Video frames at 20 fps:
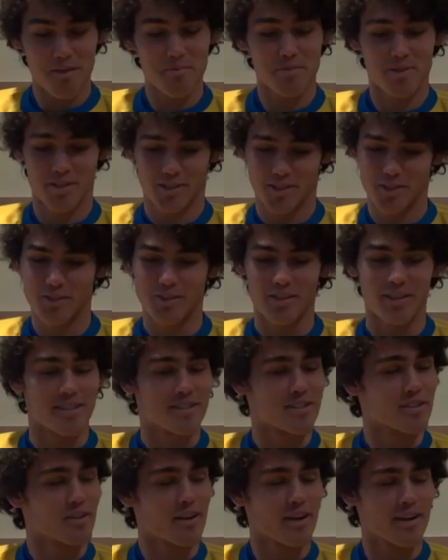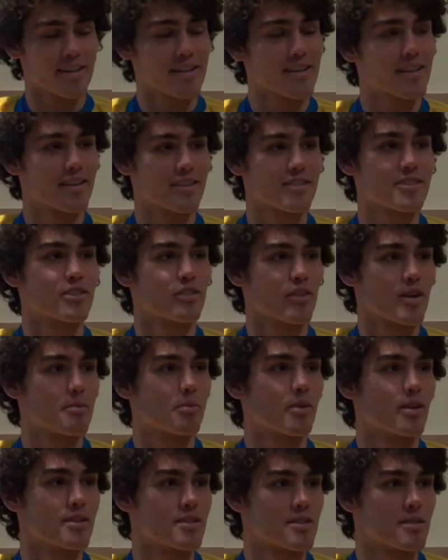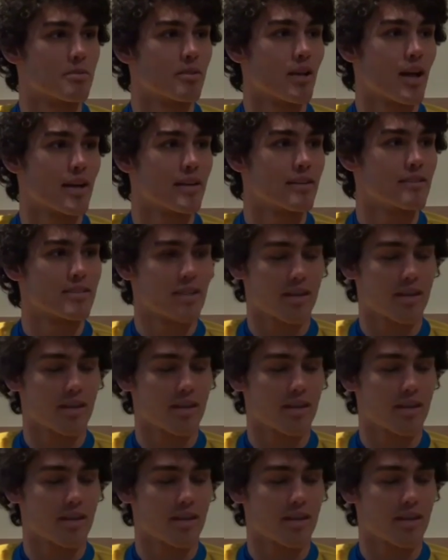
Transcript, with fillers: Absolutely, it's a great, you know, it's a great place to play.